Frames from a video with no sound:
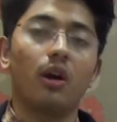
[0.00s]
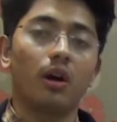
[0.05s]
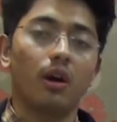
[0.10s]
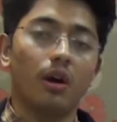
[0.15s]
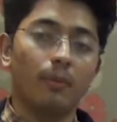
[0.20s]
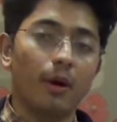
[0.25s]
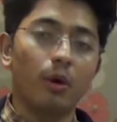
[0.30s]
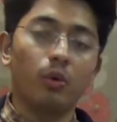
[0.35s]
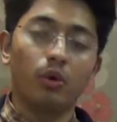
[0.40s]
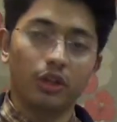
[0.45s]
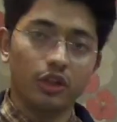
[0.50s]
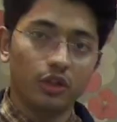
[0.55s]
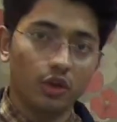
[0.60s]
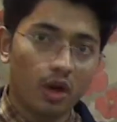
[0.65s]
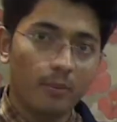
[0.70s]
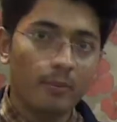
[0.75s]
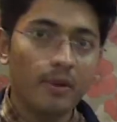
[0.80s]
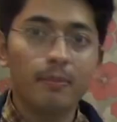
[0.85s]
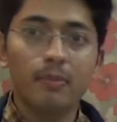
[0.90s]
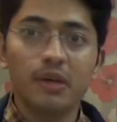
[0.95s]
about
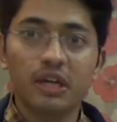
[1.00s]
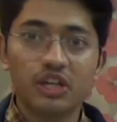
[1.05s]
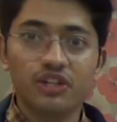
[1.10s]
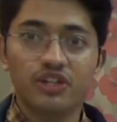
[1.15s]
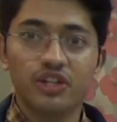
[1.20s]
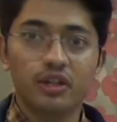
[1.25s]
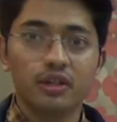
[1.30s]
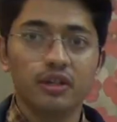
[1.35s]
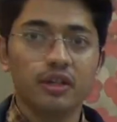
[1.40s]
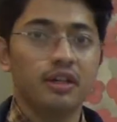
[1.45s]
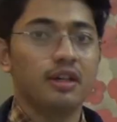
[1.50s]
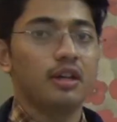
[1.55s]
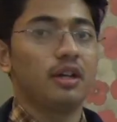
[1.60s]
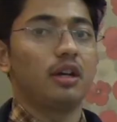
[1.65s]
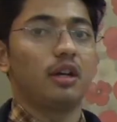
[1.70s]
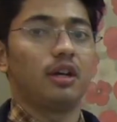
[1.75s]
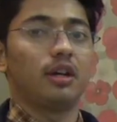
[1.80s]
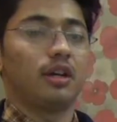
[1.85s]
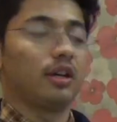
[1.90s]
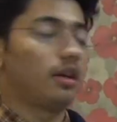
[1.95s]
your member nation
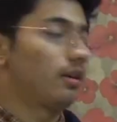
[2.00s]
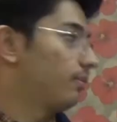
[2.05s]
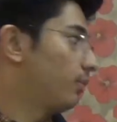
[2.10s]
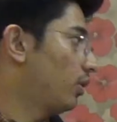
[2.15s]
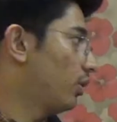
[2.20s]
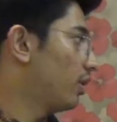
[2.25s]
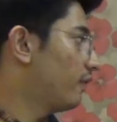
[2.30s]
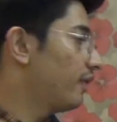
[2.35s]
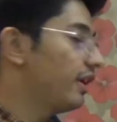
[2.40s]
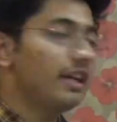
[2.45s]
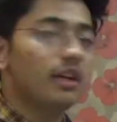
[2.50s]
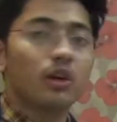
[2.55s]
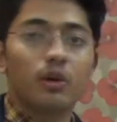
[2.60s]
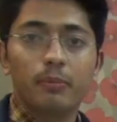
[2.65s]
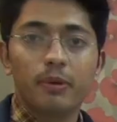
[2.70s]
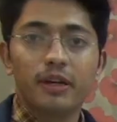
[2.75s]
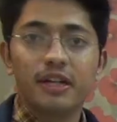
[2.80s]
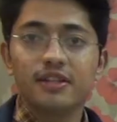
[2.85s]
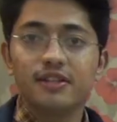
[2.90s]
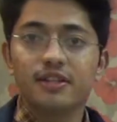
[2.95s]
on a very
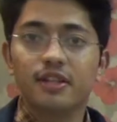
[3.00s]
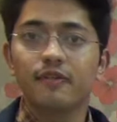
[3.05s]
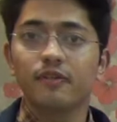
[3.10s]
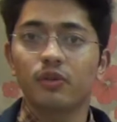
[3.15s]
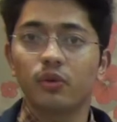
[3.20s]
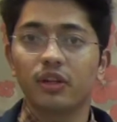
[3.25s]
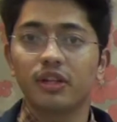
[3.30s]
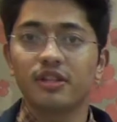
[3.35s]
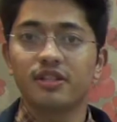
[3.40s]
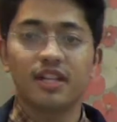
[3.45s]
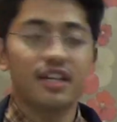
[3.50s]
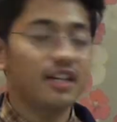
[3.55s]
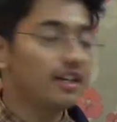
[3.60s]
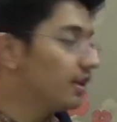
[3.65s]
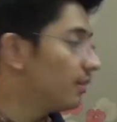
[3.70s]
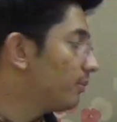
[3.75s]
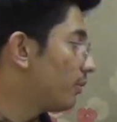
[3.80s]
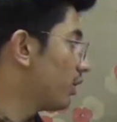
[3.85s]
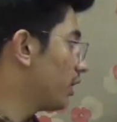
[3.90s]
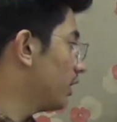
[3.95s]
comprehensive note inside
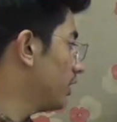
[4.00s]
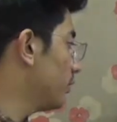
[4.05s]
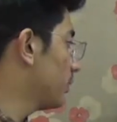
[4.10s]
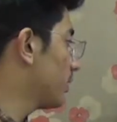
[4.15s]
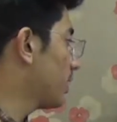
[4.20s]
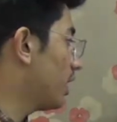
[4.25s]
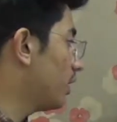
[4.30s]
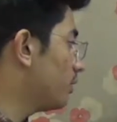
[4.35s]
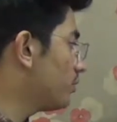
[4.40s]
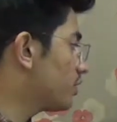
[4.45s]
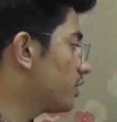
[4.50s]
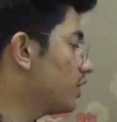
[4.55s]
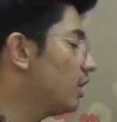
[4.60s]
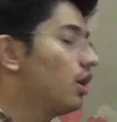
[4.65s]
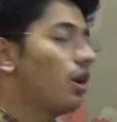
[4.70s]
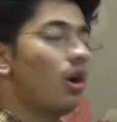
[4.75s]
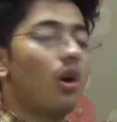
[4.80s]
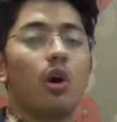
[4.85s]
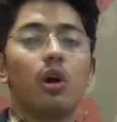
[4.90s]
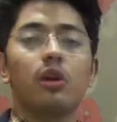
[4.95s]
the model UN house,
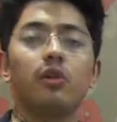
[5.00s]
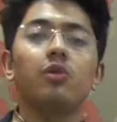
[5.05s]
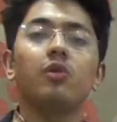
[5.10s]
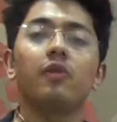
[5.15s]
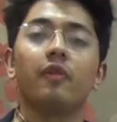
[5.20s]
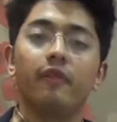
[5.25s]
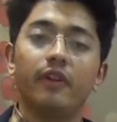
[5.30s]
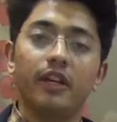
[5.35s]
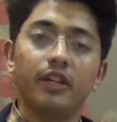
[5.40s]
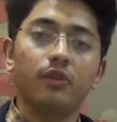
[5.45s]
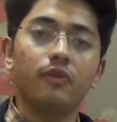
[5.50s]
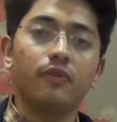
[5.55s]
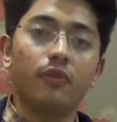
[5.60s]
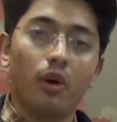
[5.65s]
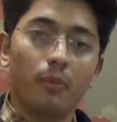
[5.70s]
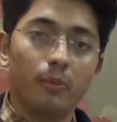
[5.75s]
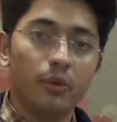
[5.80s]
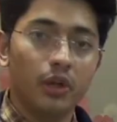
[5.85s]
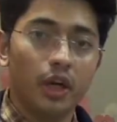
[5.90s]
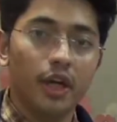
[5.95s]
or when you
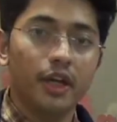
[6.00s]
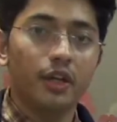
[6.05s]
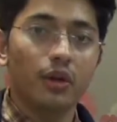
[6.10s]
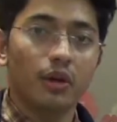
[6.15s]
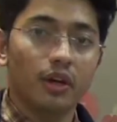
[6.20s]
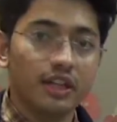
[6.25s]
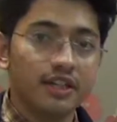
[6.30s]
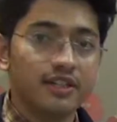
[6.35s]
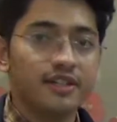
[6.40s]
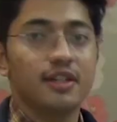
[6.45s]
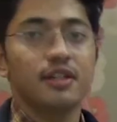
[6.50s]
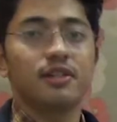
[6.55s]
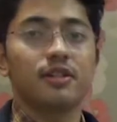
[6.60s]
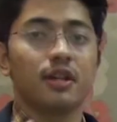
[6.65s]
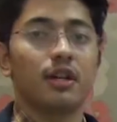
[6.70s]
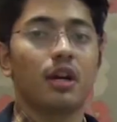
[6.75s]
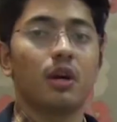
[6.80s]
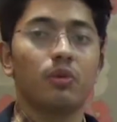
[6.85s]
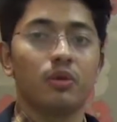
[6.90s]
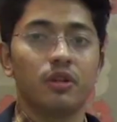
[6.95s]
formulate your research
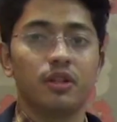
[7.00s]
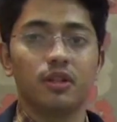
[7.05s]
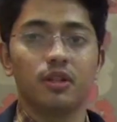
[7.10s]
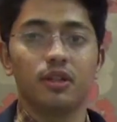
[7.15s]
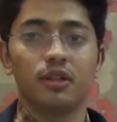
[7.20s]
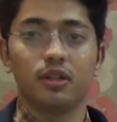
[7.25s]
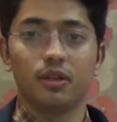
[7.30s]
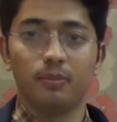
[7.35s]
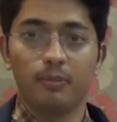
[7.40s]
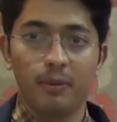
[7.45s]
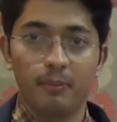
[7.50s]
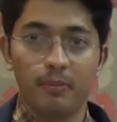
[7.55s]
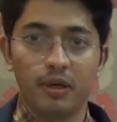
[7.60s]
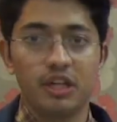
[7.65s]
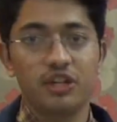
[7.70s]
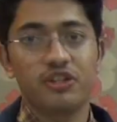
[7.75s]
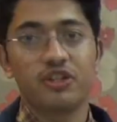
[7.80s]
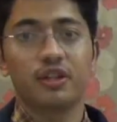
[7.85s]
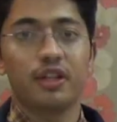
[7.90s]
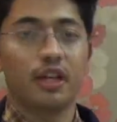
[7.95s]
around the member
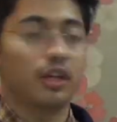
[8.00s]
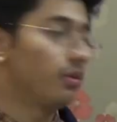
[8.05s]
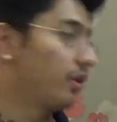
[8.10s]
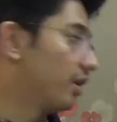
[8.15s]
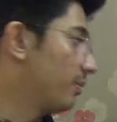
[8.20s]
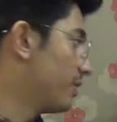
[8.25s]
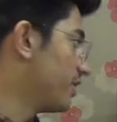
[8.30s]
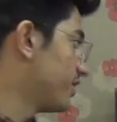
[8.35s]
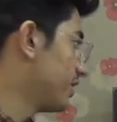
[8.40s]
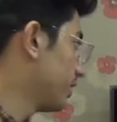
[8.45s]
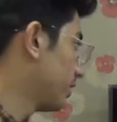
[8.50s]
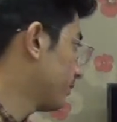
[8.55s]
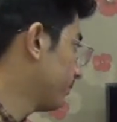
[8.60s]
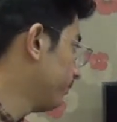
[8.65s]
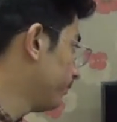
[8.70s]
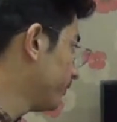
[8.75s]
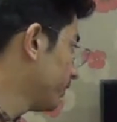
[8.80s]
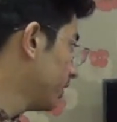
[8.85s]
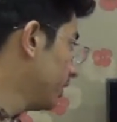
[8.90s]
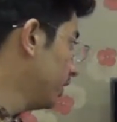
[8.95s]
nation that you represent.
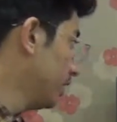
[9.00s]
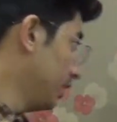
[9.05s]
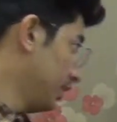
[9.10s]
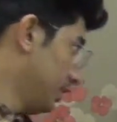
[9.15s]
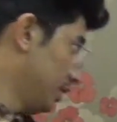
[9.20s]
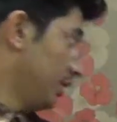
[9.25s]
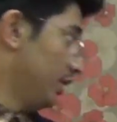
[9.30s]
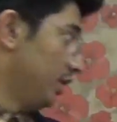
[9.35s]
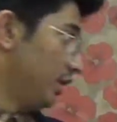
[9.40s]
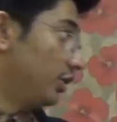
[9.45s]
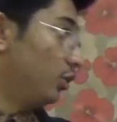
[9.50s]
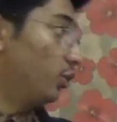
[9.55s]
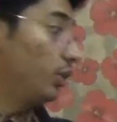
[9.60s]
You